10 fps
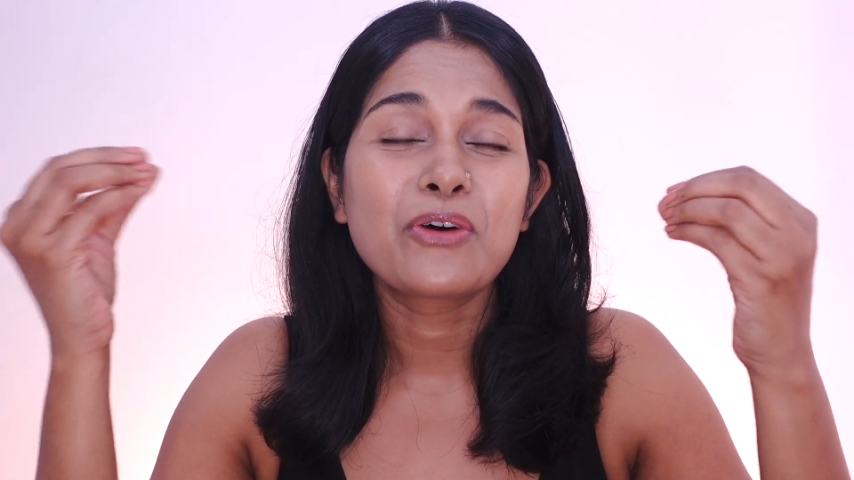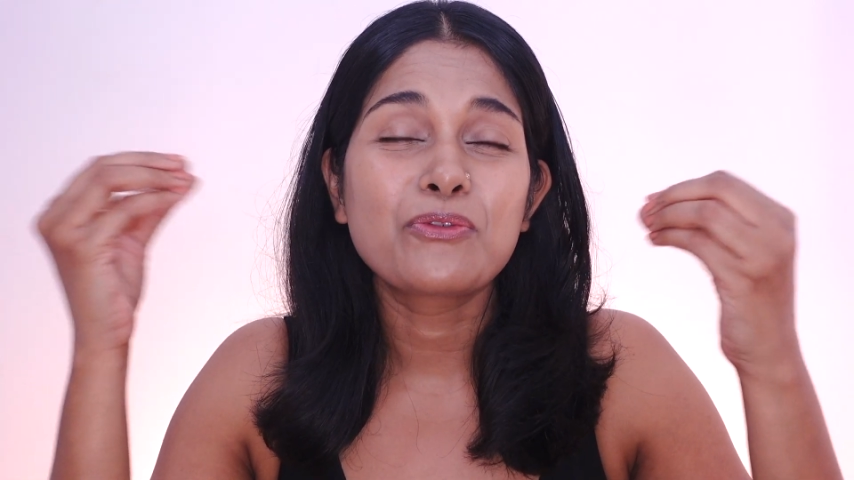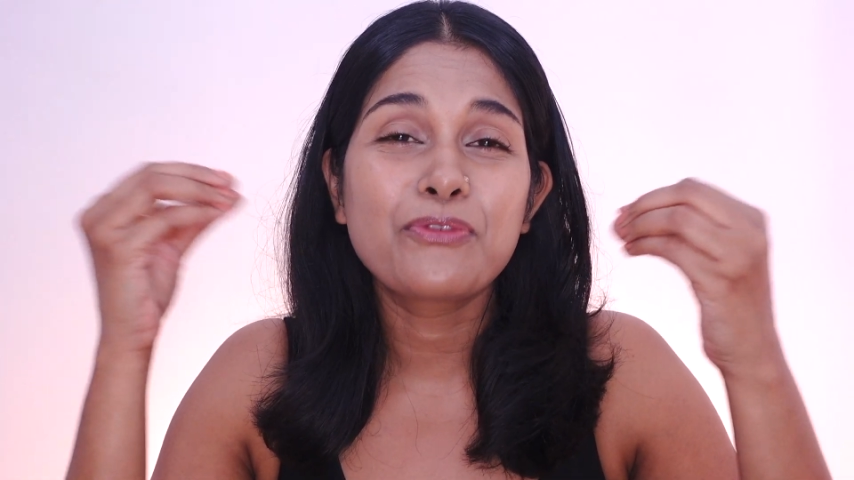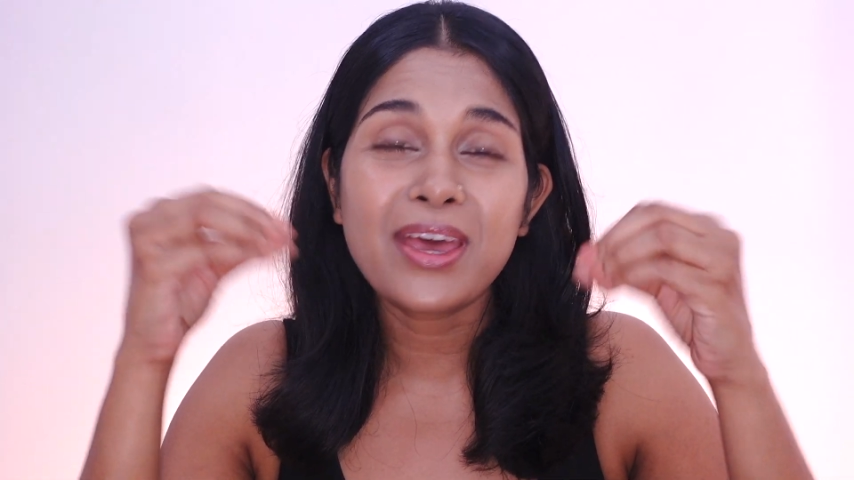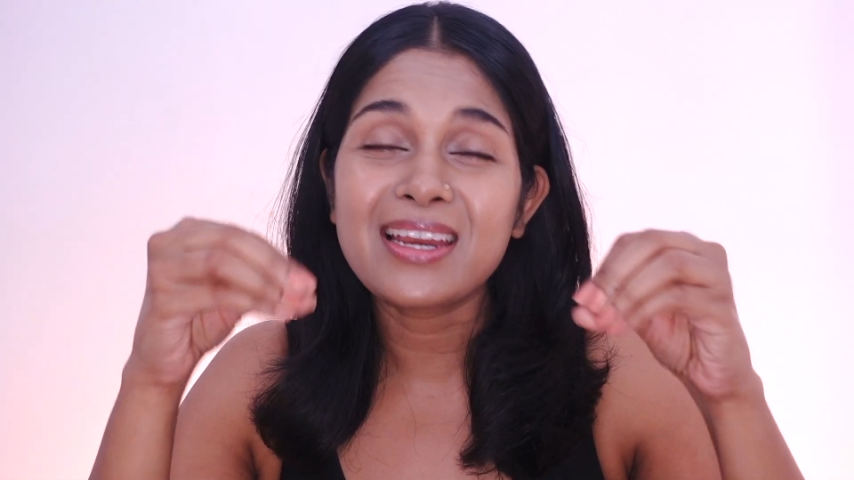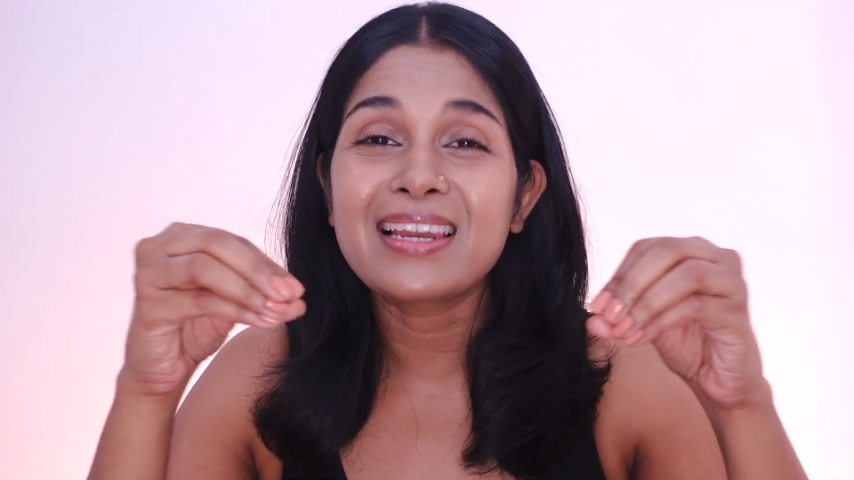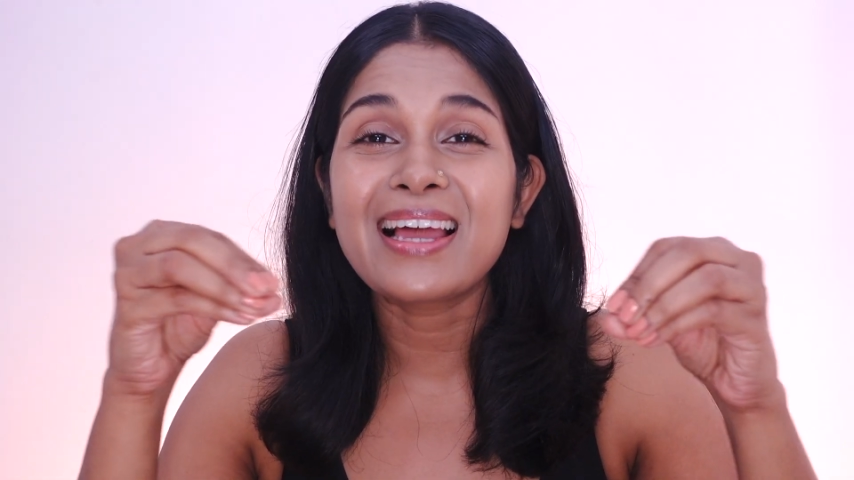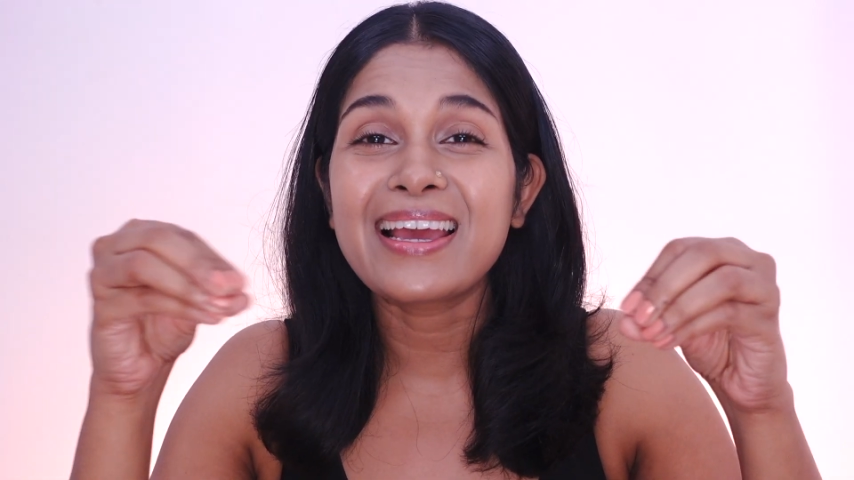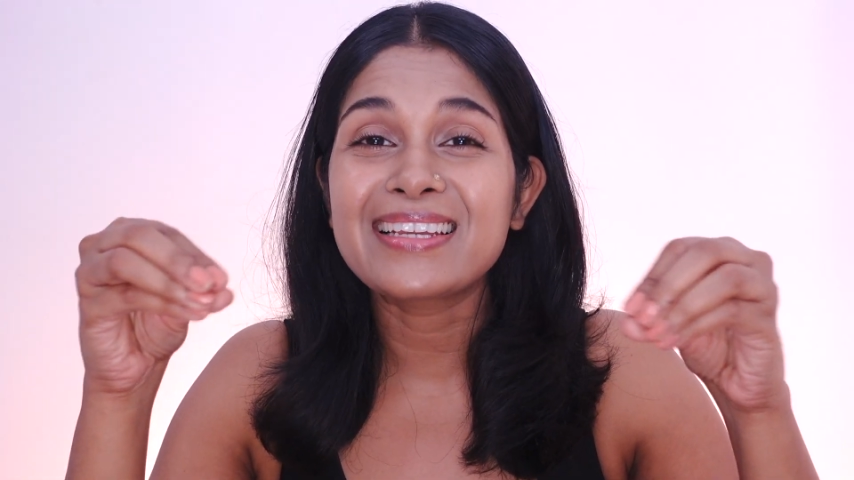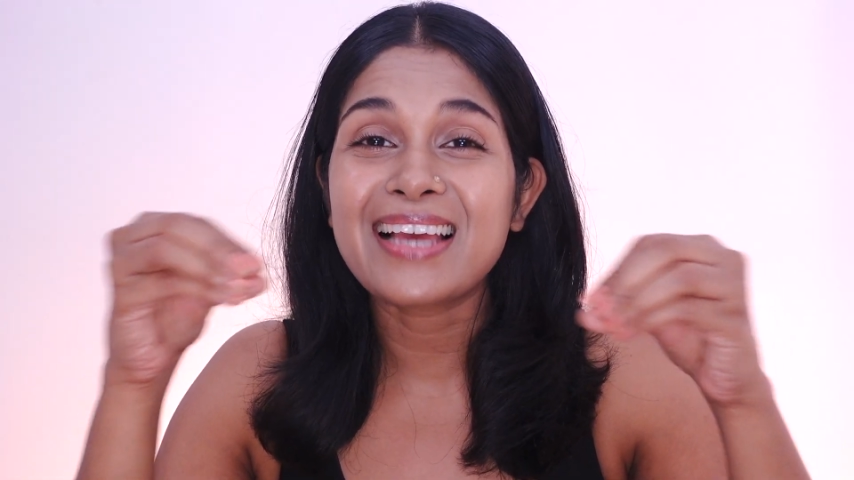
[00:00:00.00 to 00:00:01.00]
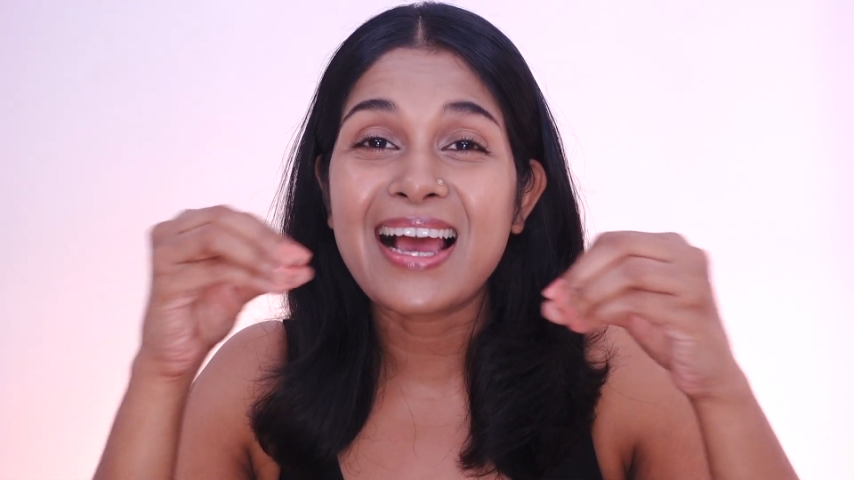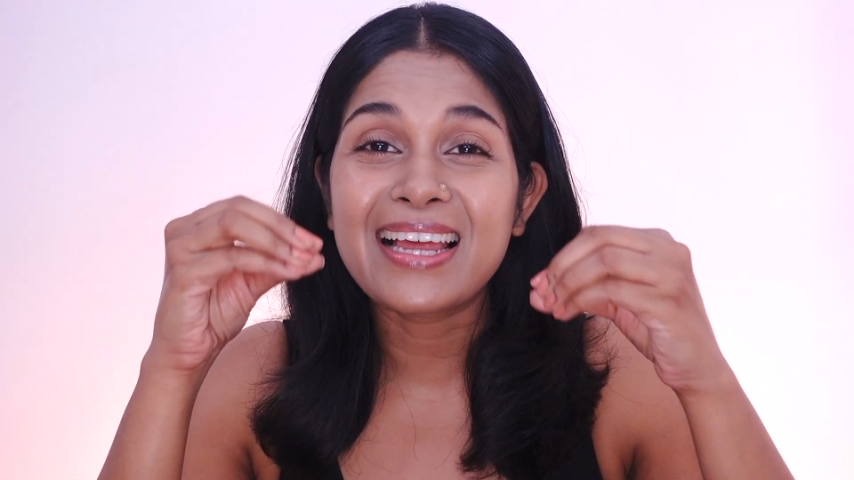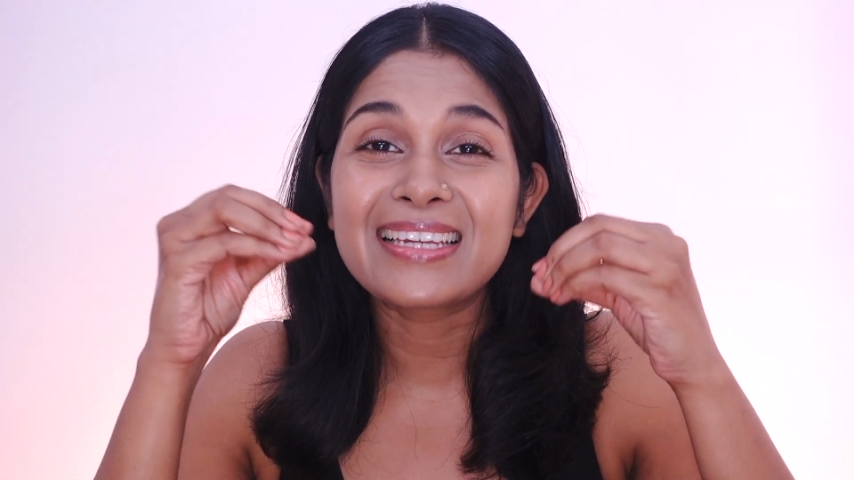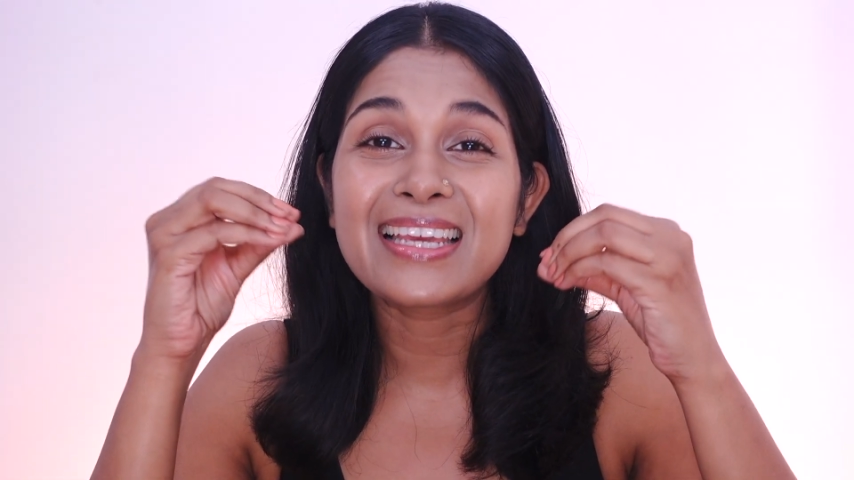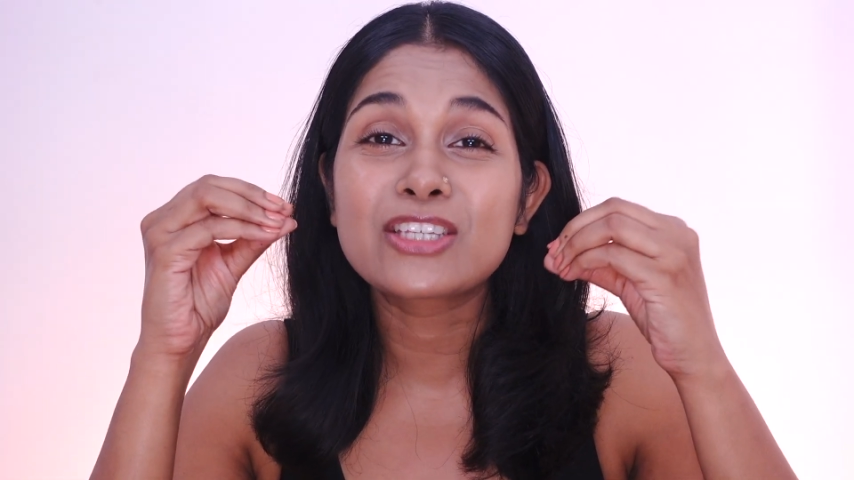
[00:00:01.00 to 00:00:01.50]
very light
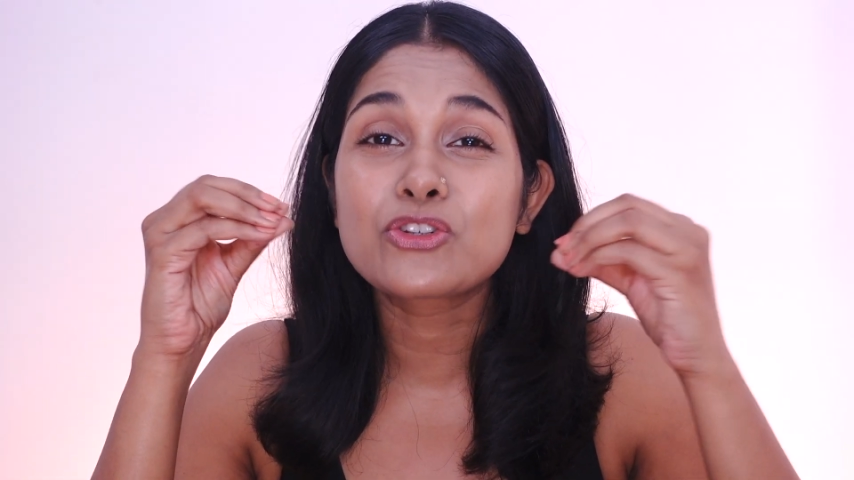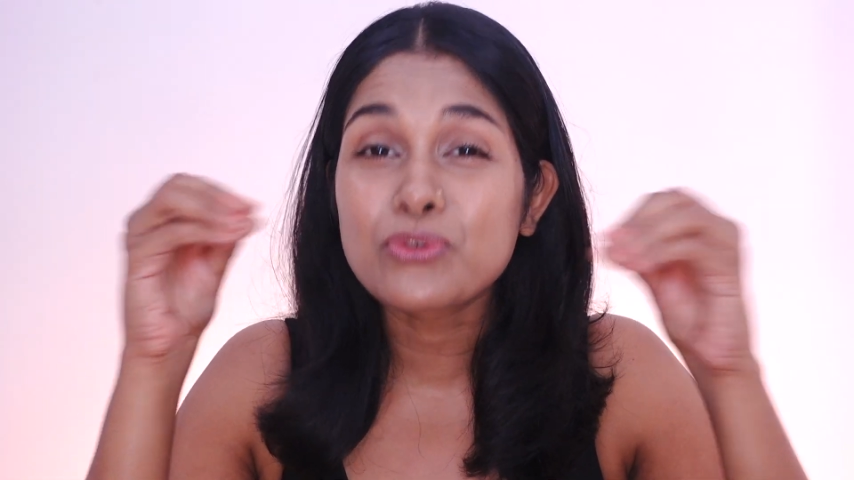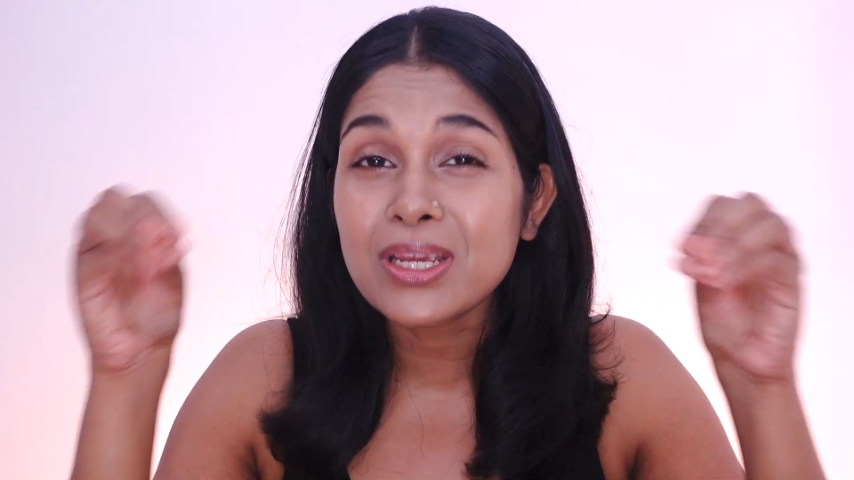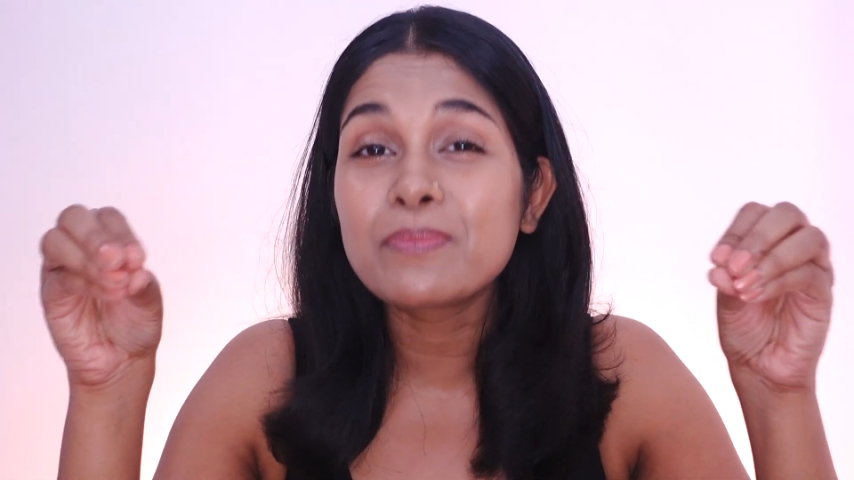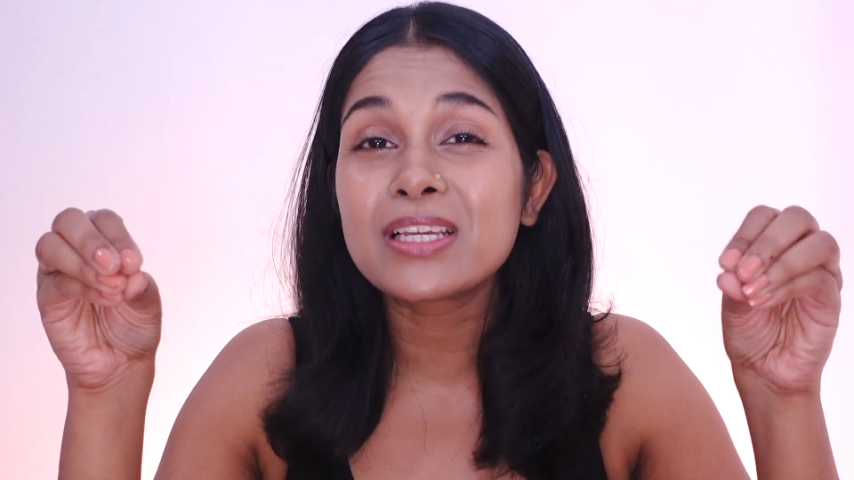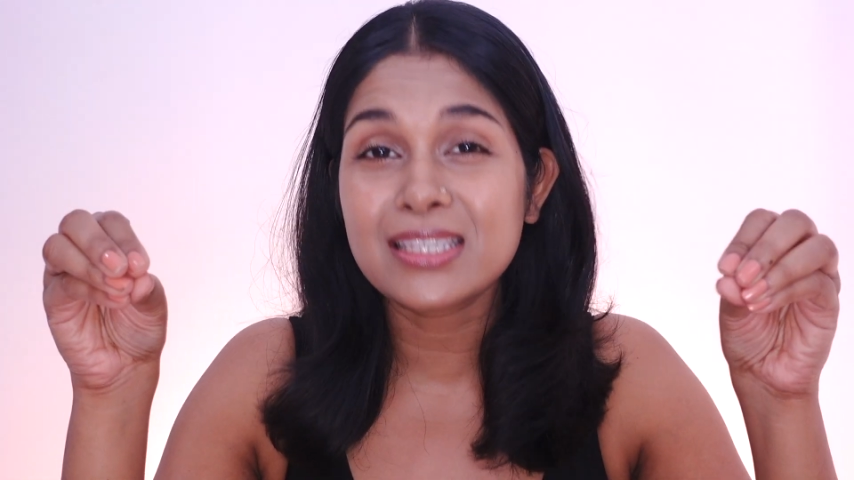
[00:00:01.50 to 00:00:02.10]
and extremely